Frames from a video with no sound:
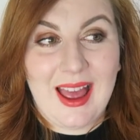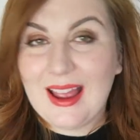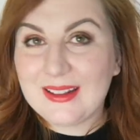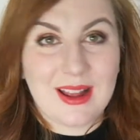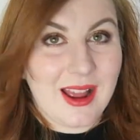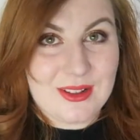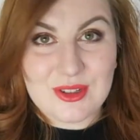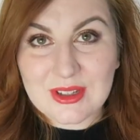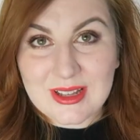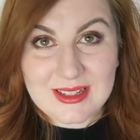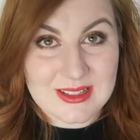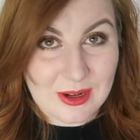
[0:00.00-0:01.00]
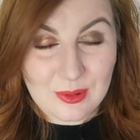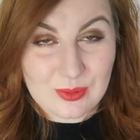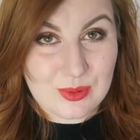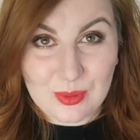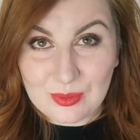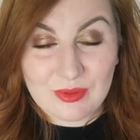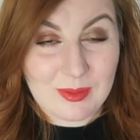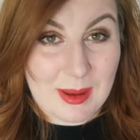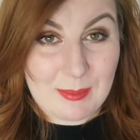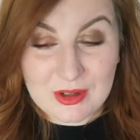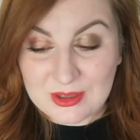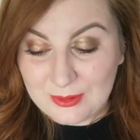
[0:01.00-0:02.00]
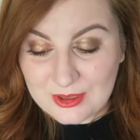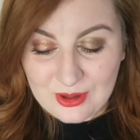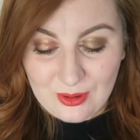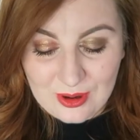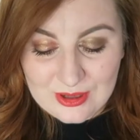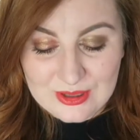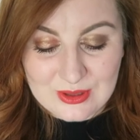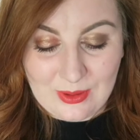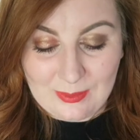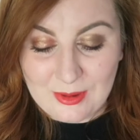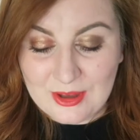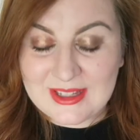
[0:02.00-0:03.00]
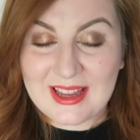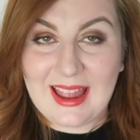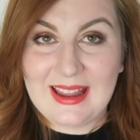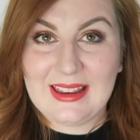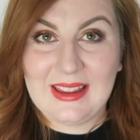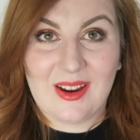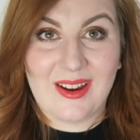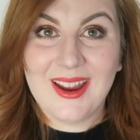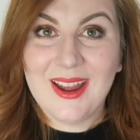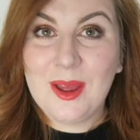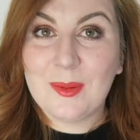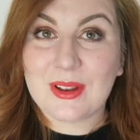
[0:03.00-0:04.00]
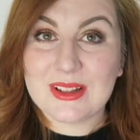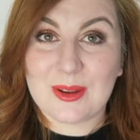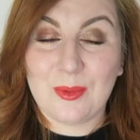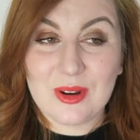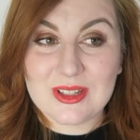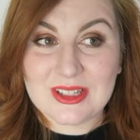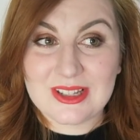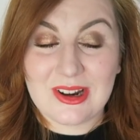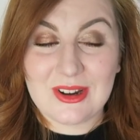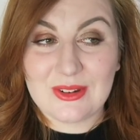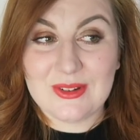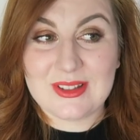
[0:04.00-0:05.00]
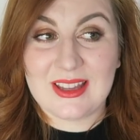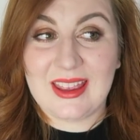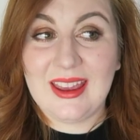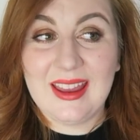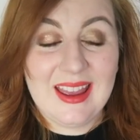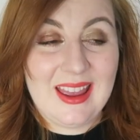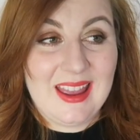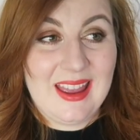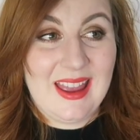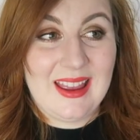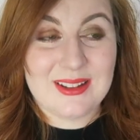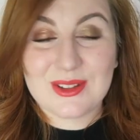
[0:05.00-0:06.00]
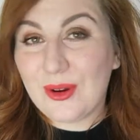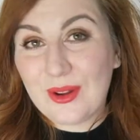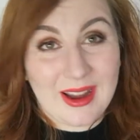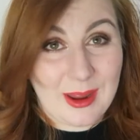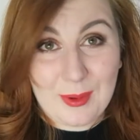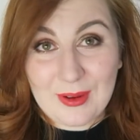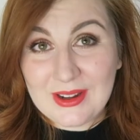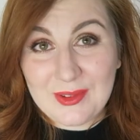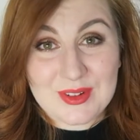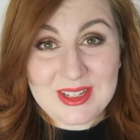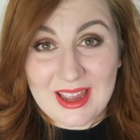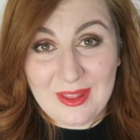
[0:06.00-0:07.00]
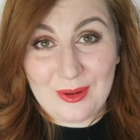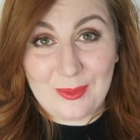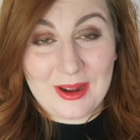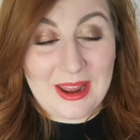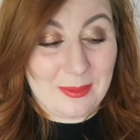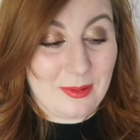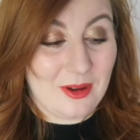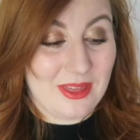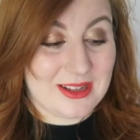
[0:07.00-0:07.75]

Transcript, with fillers: I still don't remember to put it on. So I'm putting it in here because I want to start using it. Scott and I weren't even together when I bought